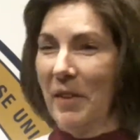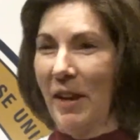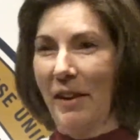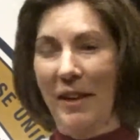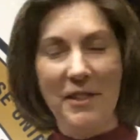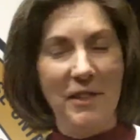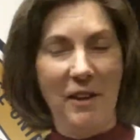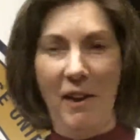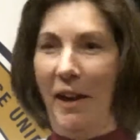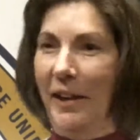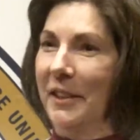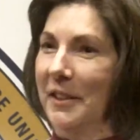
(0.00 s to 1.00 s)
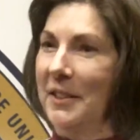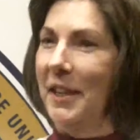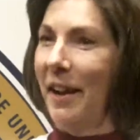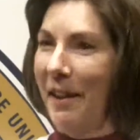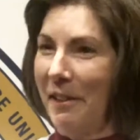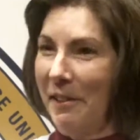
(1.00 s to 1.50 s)
And I said, I can
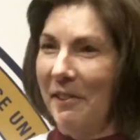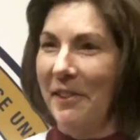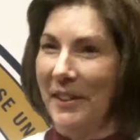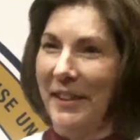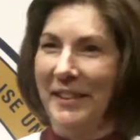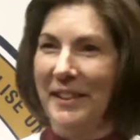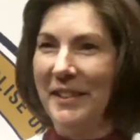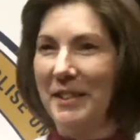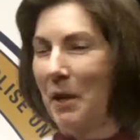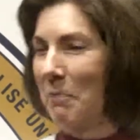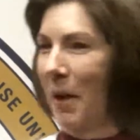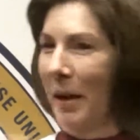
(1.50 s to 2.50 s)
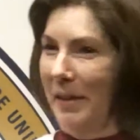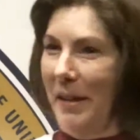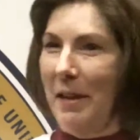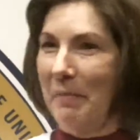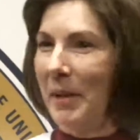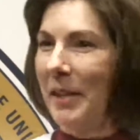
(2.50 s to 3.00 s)
tell. And he said, my
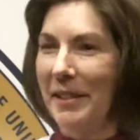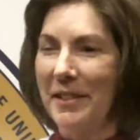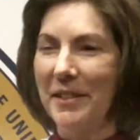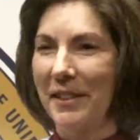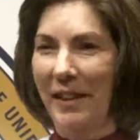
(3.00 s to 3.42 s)
name is.